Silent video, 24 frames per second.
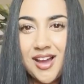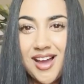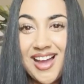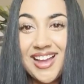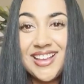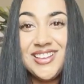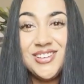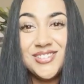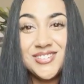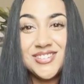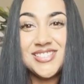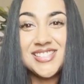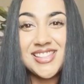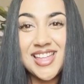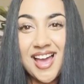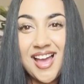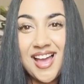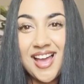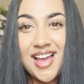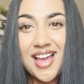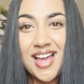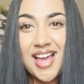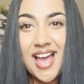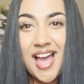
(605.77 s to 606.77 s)
I used
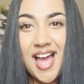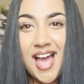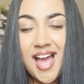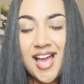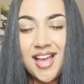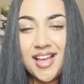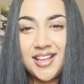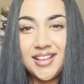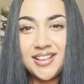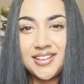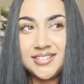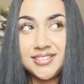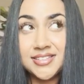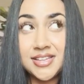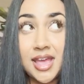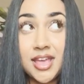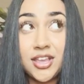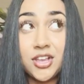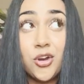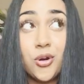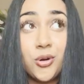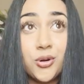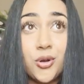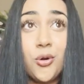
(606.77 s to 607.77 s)
that and I
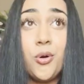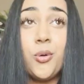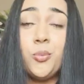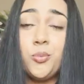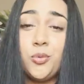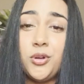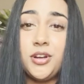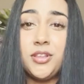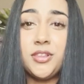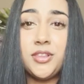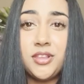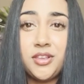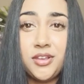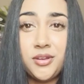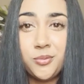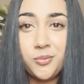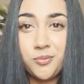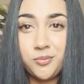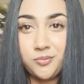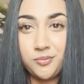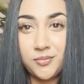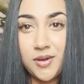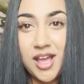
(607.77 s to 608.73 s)
got it on one of the